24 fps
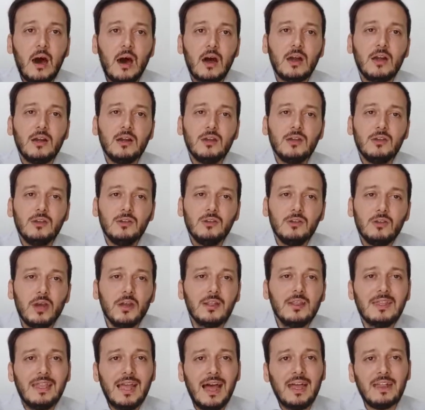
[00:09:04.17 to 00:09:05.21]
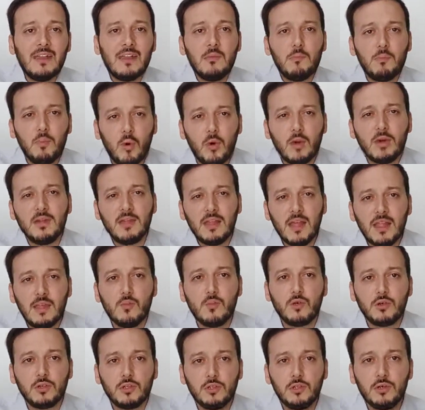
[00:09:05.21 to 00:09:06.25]
are not that important
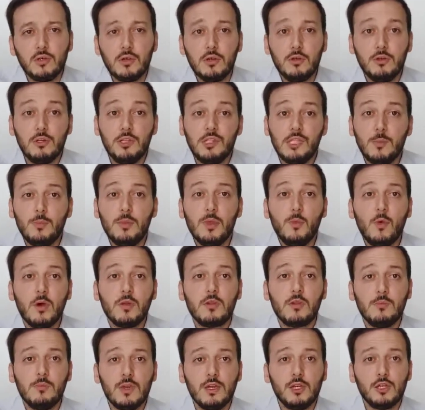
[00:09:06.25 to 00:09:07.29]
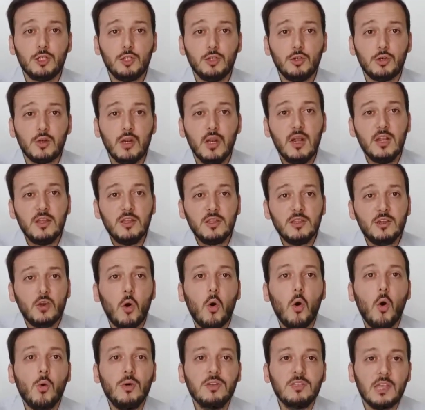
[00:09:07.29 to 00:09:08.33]
anymore to you. You simply want to make sure that you're
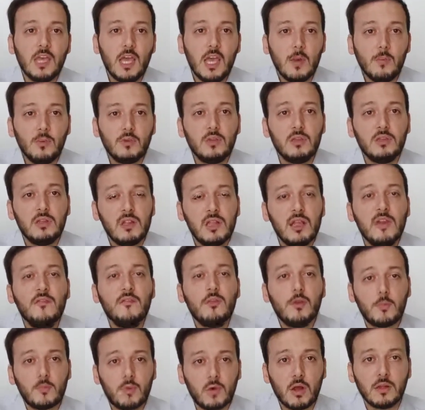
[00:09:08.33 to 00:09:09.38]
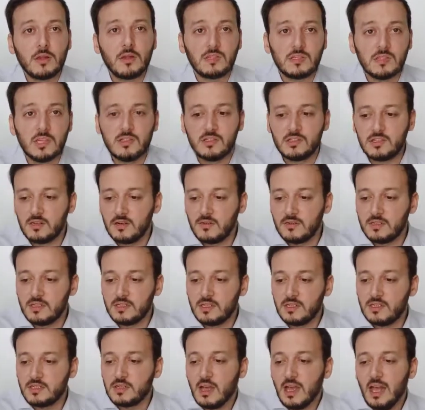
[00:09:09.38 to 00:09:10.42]
always able to deliver your products and
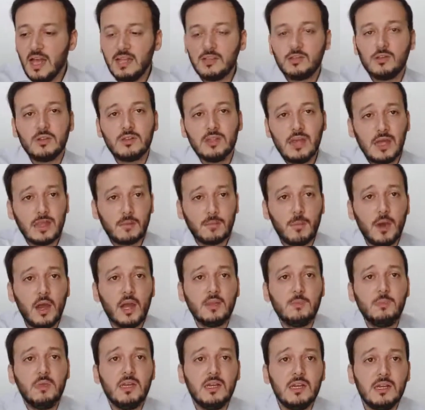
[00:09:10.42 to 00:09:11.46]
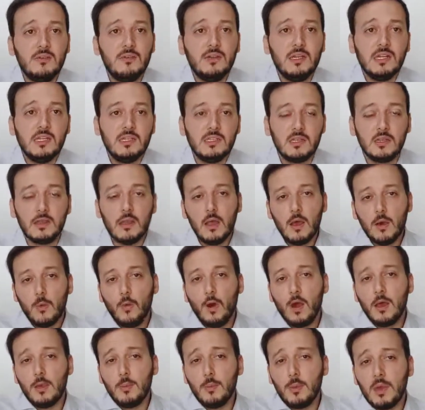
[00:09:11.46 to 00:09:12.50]
services, and so that might be a reason
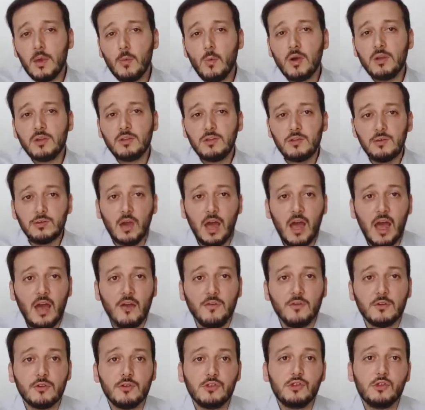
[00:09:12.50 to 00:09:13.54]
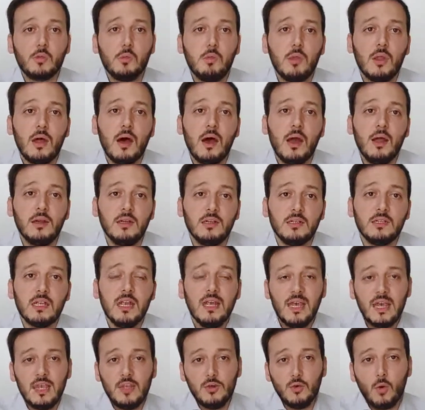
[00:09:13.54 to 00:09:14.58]
why you may want to have your suppliers
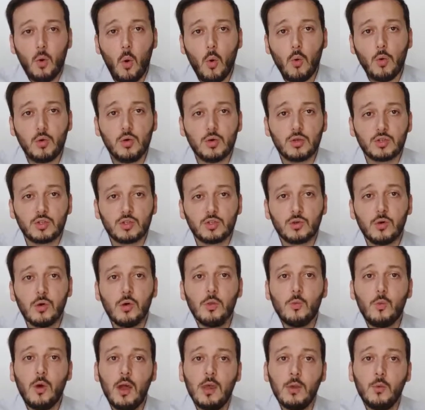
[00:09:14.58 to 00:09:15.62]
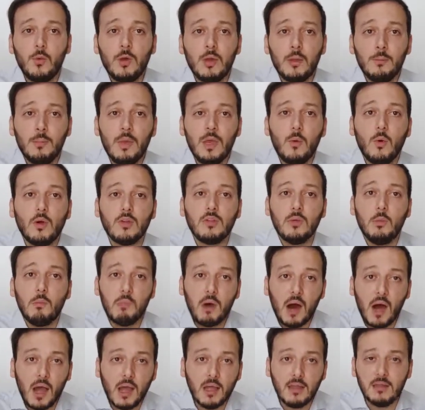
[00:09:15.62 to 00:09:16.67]
in your own control, why you may want to
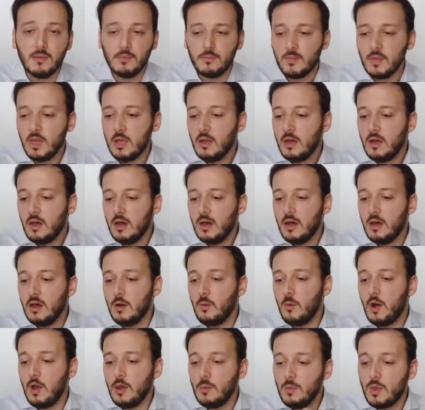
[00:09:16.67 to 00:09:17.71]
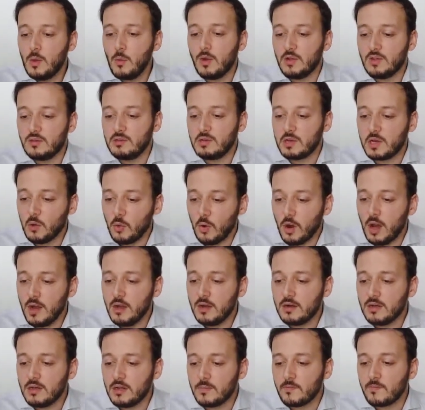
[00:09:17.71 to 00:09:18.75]
buy them, why you may want to
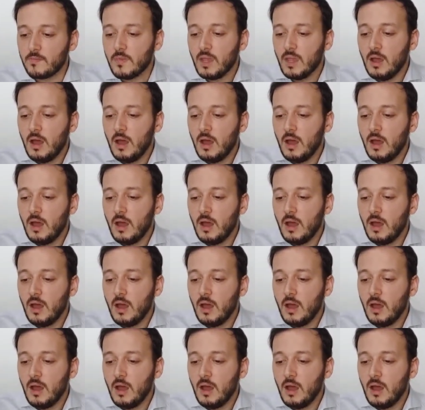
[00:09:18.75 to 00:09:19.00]
acquire them.